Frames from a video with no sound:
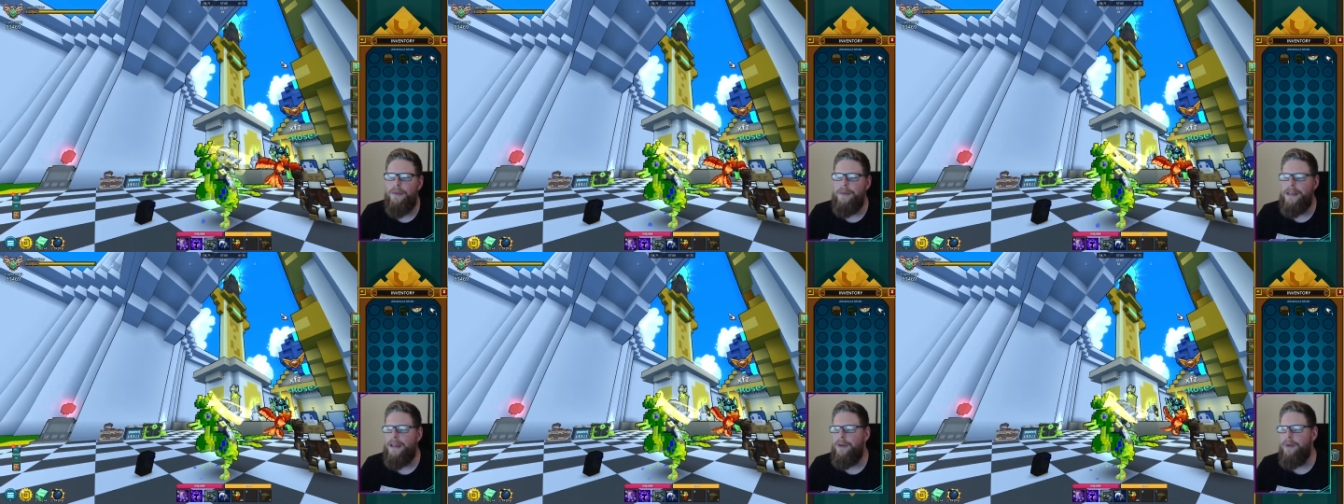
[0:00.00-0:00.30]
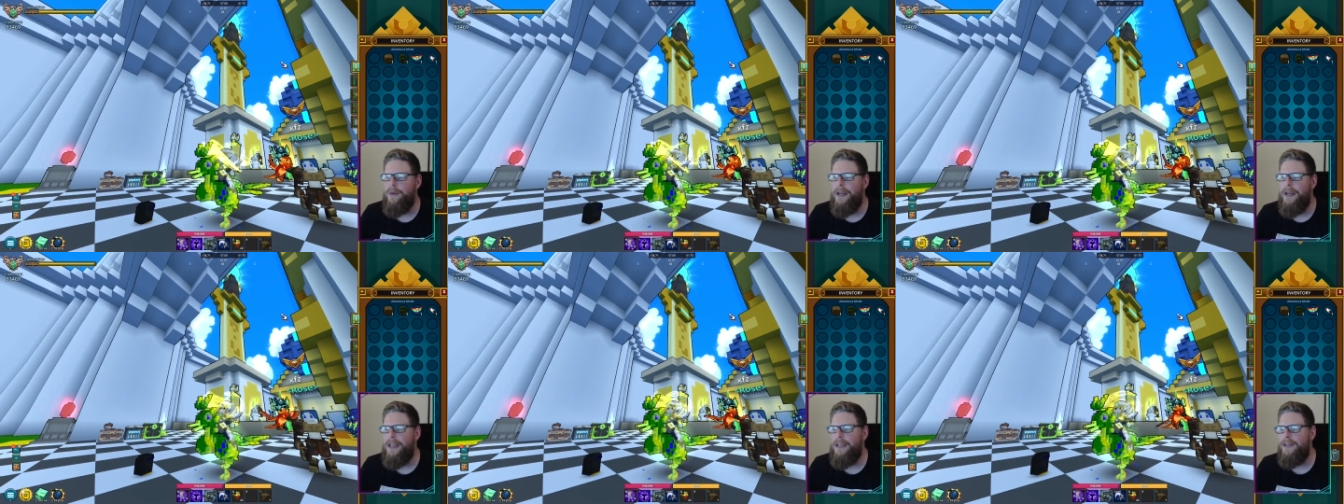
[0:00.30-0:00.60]

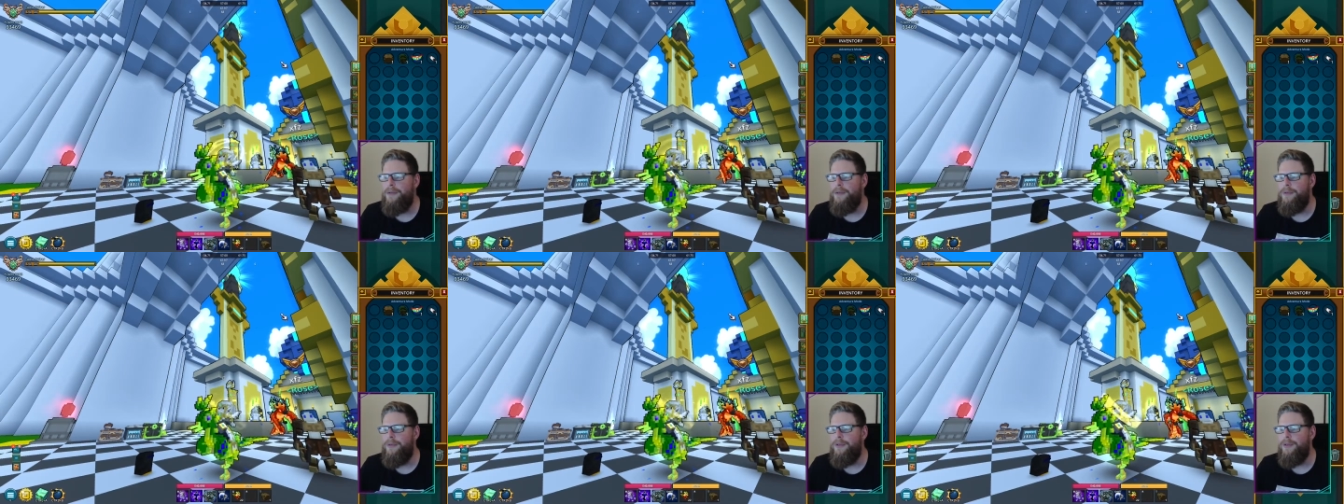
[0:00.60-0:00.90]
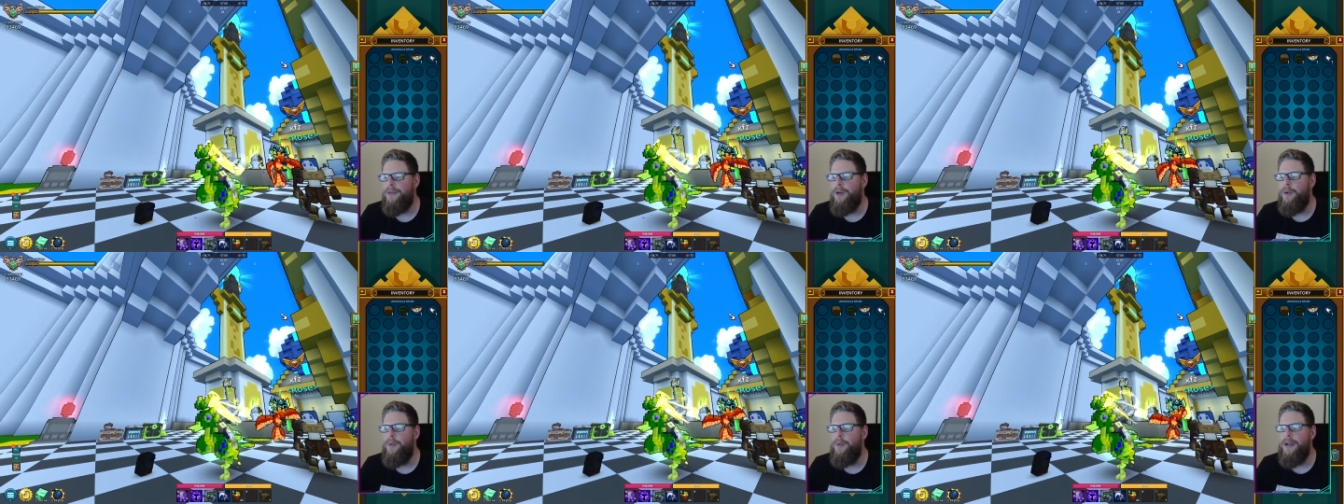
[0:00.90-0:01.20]
away
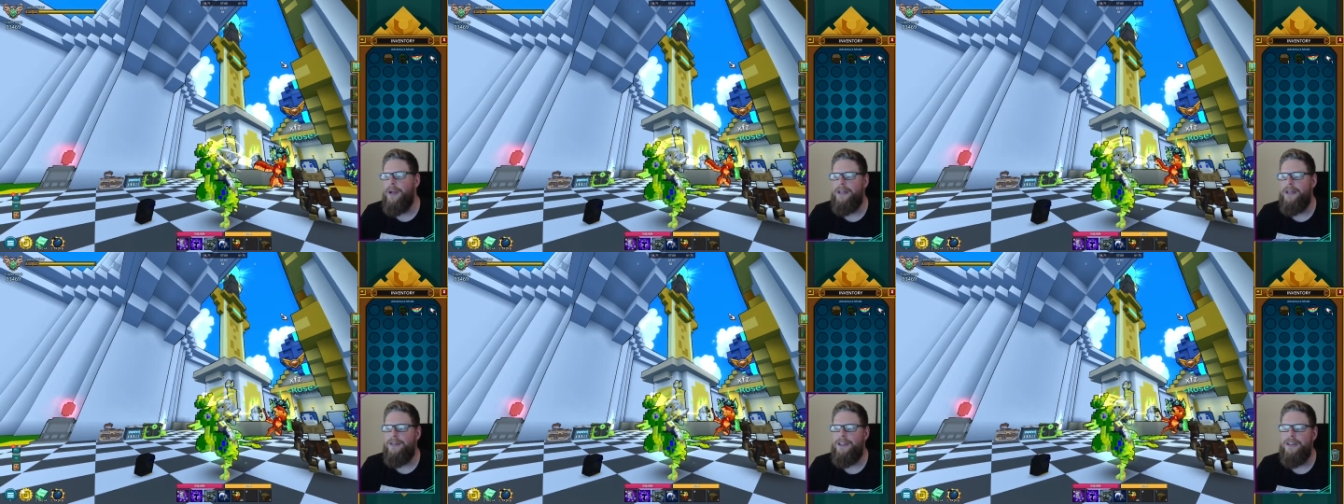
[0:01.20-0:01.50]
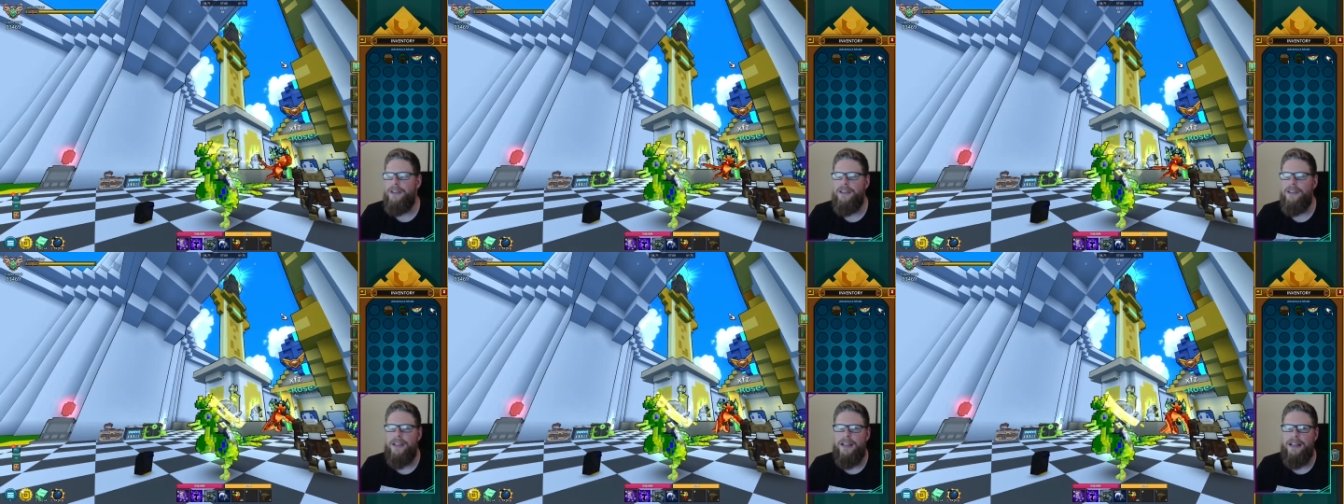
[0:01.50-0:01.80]
or
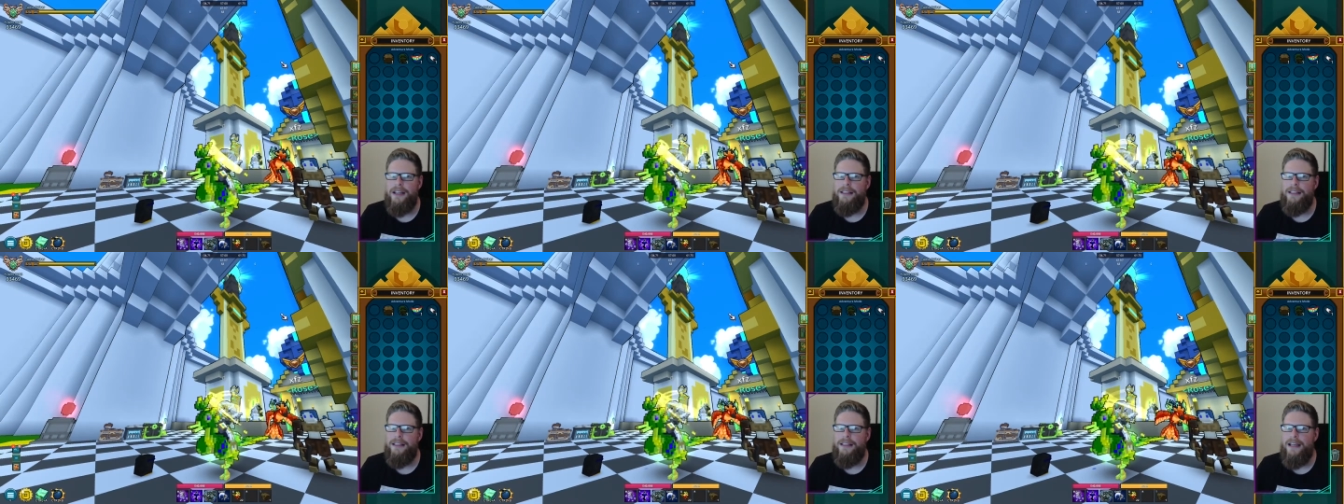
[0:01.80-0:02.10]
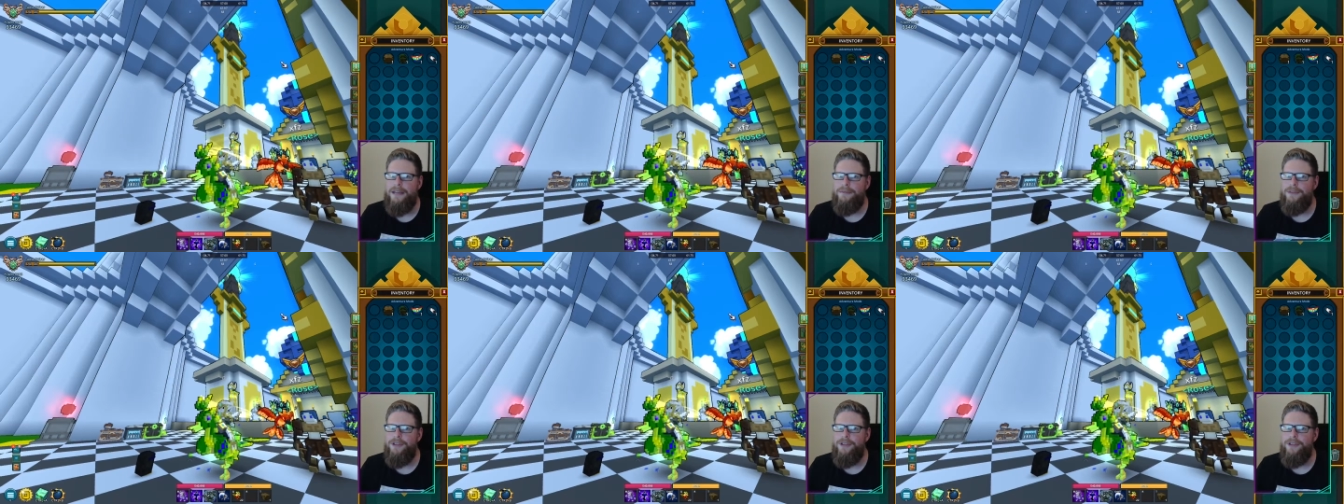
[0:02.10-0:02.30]
anything like that.